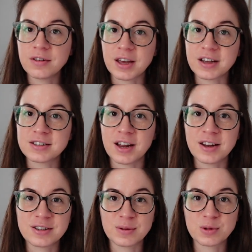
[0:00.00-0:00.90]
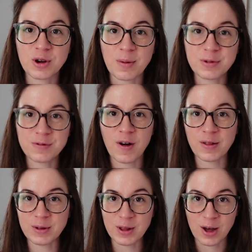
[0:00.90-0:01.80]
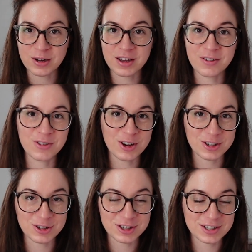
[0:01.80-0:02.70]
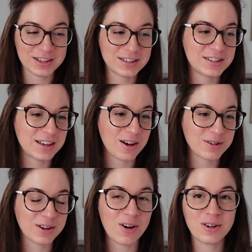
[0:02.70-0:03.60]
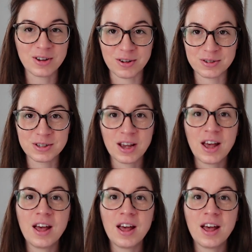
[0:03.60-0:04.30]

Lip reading: Like I said, subscribe to follow along if you're interested to see how it all goes.